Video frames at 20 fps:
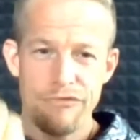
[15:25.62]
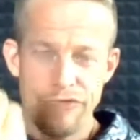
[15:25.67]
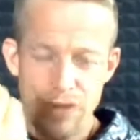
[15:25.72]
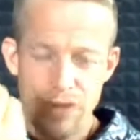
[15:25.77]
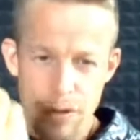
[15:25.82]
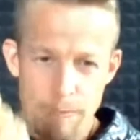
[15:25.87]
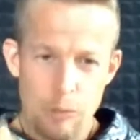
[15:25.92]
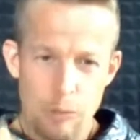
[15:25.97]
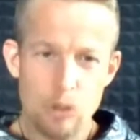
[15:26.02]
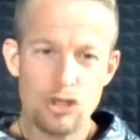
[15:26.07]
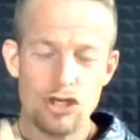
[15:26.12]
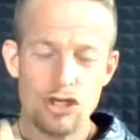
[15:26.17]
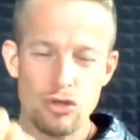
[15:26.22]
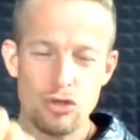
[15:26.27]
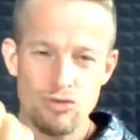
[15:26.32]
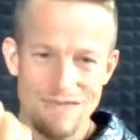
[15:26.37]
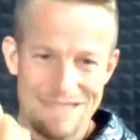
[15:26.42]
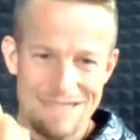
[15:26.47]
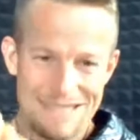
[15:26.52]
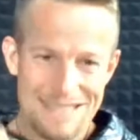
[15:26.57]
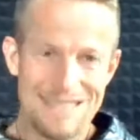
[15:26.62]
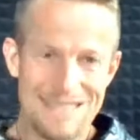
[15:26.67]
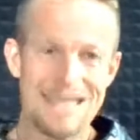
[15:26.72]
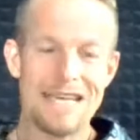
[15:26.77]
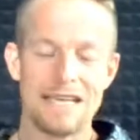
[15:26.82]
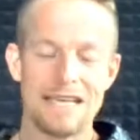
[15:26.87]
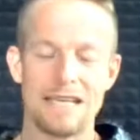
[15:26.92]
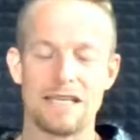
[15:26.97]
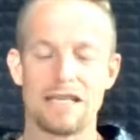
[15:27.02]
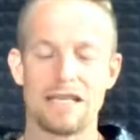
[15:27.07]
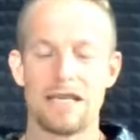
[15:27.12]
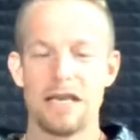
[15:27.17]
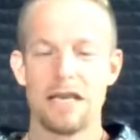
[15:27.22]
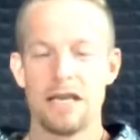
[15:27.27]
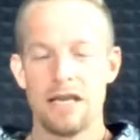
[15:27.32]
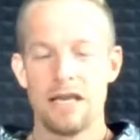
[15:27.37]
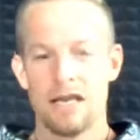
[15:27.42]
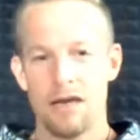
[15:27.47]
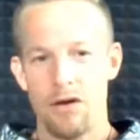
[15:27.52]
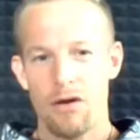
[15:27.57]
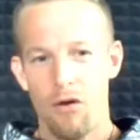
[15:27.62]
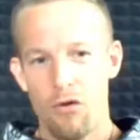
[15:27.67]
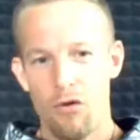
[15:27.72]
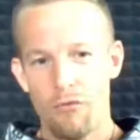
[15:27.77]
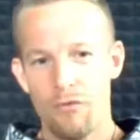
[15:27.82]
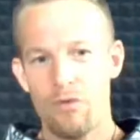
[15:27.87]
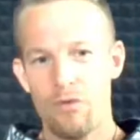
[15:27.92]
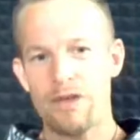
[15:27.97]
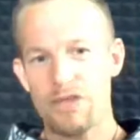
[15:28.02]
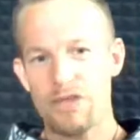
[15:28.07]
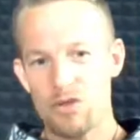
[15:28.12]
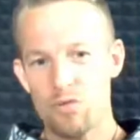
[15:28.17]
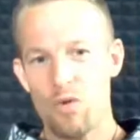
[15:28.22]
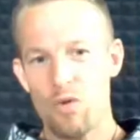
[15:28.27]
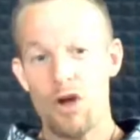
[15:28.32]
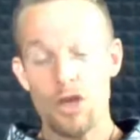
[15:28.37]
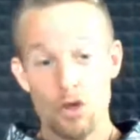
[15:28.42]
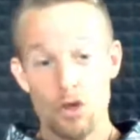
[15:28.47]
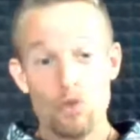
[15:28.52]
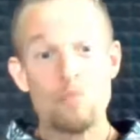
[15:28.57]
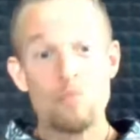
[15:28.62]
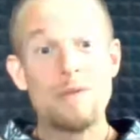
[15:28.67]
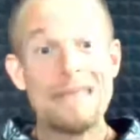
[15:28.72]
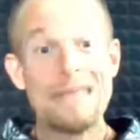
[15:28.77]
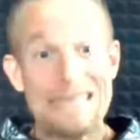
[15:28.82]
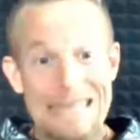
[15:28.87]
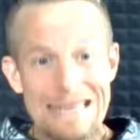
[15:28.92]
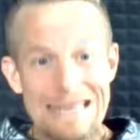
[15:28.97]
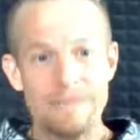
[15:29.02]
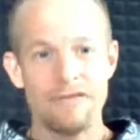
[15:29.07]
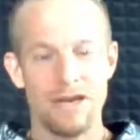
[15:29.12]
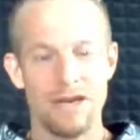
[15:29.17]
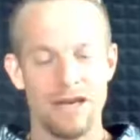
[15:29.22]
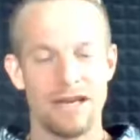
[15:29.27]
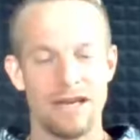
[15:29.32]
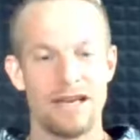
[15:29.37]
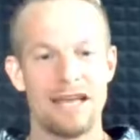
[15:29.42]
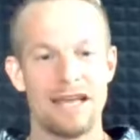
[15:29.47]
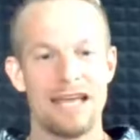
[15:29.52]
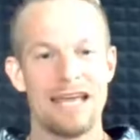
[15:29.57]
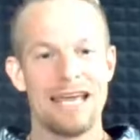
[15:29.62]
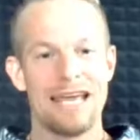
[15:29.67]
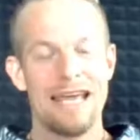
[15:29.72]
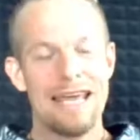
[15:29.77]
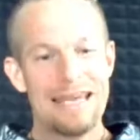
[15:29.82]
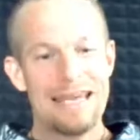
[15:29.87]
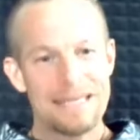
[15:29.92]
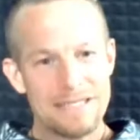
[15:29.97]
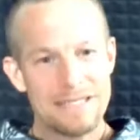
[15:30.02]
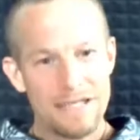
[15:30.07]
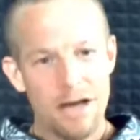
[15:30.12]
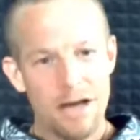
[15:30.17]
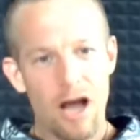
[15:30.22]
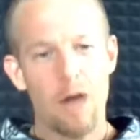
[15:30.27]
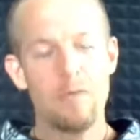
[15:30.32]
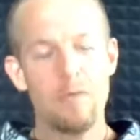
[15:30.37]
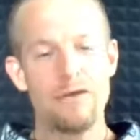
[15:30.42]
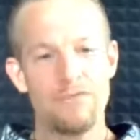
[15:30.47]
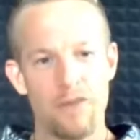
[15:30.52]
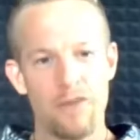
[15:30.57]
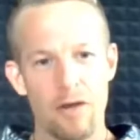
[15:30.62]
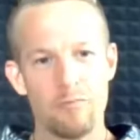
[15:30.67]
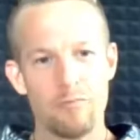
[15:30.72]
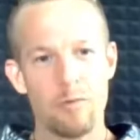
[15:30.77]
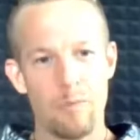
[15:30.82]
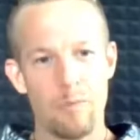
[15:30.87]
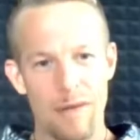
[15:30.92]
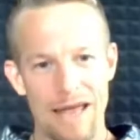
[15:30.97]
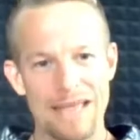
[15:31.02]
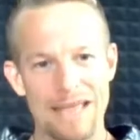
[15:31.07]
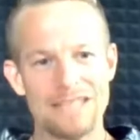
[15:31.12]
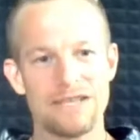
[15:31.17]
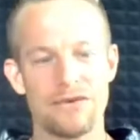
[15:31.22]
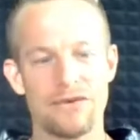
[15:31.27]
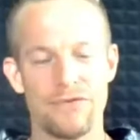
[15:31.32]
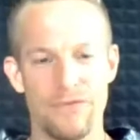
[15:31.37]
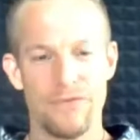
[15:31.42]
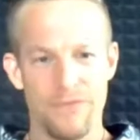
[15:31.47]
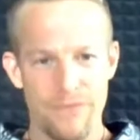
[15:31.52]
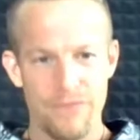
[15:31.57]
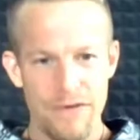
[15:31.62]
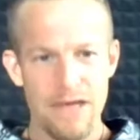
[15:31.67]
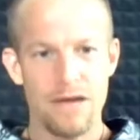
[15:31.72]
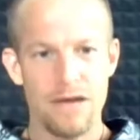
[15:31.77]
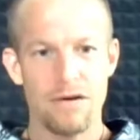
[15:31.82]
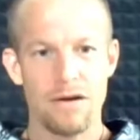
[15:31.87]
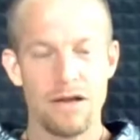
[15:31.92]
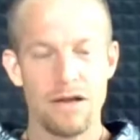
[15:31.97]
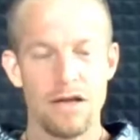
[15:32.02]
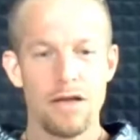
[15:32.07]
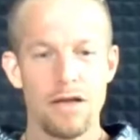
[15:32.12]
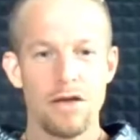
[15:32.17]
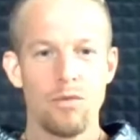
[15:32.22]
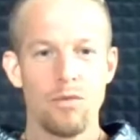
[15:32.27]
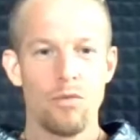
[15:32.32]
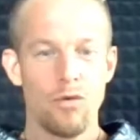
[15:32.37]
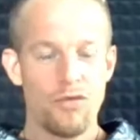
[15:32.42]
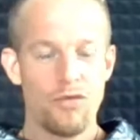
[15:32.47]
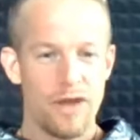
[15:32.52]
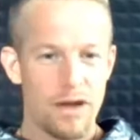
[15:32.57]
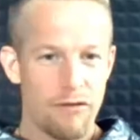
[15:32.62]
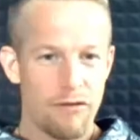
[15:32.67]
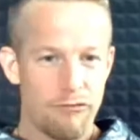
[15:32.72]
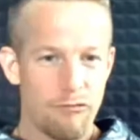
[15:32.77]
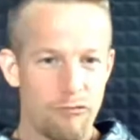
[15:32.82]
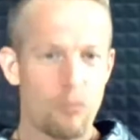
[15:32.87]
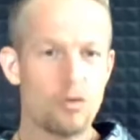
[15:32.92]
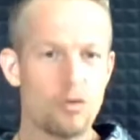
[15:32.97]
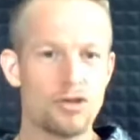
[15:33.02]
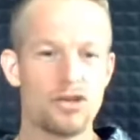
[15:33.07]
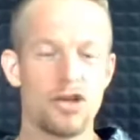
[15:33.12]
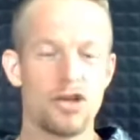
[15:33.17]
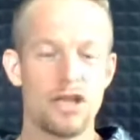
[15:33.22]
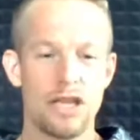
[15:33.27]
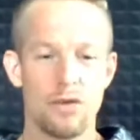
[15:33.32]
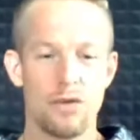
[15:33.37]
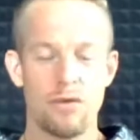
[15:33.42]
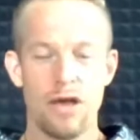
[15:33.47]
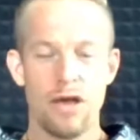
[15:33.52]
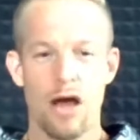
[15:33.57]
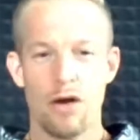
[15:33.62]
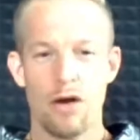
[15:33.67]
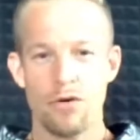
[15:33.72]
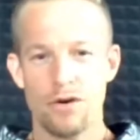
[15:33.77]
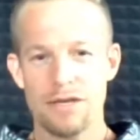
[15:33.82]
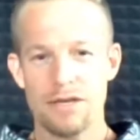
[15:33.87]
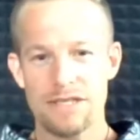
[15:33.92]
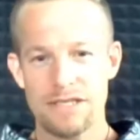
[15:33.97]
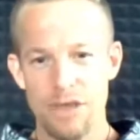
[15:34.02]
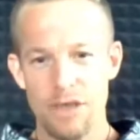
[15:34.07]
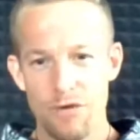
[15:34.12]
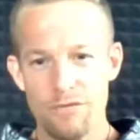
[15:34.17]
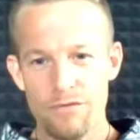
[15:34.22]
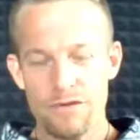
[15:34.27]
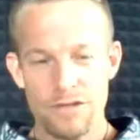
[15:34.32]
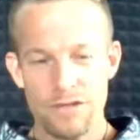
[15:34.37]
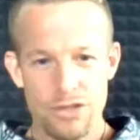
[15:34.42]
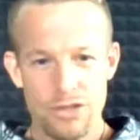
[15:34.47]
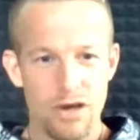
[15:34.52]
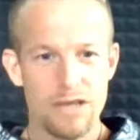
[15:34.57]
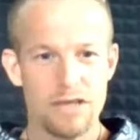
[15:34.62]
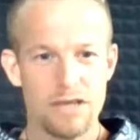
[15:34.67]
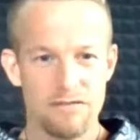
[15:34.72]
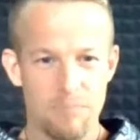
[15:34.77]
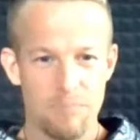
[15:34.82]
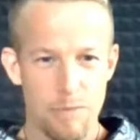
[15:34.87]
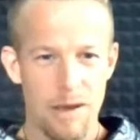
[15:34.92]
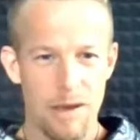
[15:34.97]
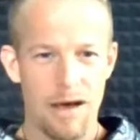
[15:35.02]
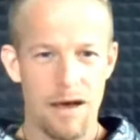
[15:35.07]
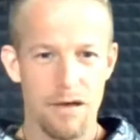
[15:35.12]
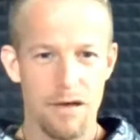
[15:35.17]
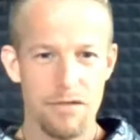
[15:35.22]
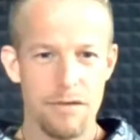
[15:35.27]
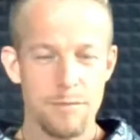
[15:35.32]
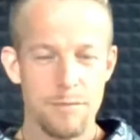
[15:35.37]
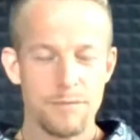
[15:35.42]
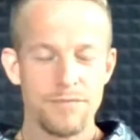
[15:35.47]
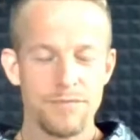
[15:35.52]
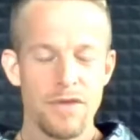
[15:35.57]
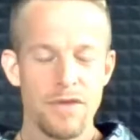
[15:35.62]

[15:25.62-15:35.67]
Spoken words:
the emotional seed of which what you believe in is coming from a place of fear, well, then unfortunately we are on a self-destructive path.